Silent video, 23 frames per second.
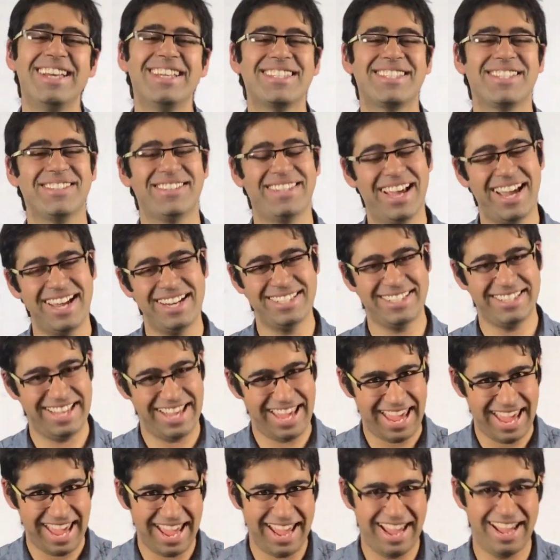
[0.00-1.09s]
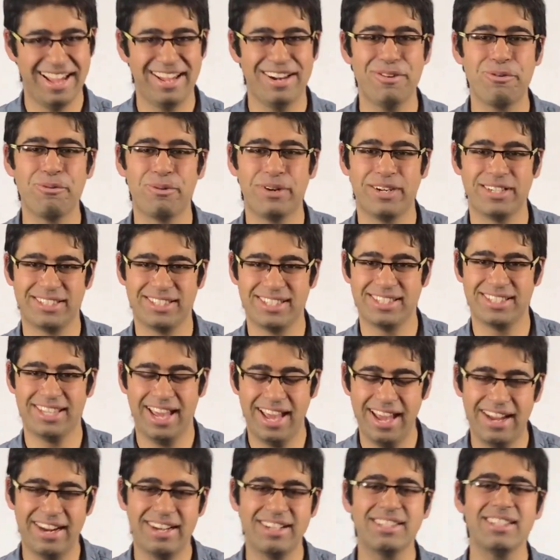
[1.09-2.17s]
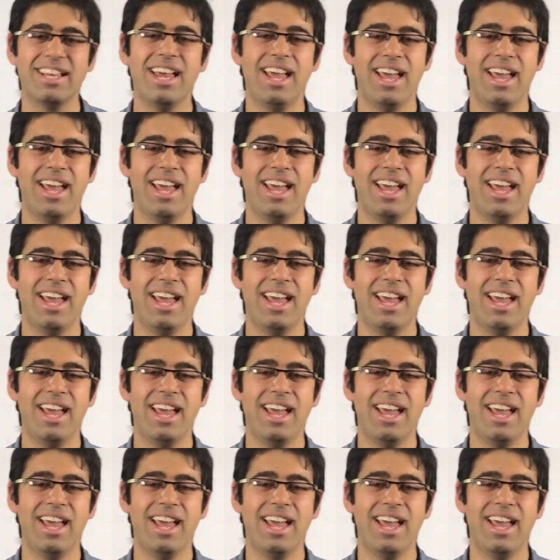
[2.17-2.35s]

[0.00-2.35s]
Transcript: So that's hair versus hairs.